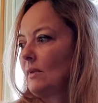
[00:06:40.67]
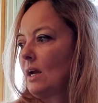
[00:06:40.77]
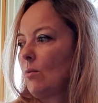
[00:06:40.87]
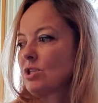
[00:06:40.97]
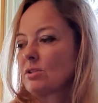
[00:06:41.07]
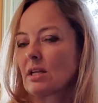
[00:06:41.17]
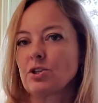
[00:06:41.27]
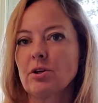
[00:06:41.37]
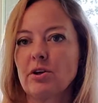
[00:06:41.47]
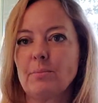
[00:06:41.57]
which I was going to
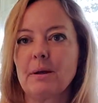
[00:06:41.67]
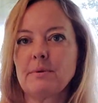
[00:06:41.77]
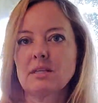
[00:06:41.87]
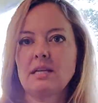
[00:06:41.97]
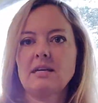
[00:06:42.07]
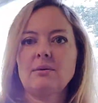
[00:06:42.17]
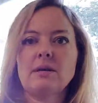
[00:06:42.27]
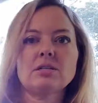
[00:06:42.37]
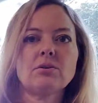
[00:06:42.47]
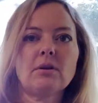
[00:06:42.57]
show you, but I'm just going to tell you my
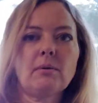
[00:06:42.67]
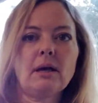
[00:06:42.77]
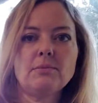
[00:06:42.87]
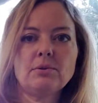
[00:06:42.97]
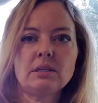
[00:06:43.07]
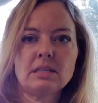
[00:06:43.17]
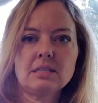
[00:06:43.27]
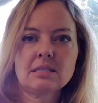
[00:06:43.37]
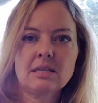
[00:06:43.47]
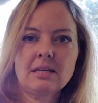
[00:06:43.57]
story while I'm doing this.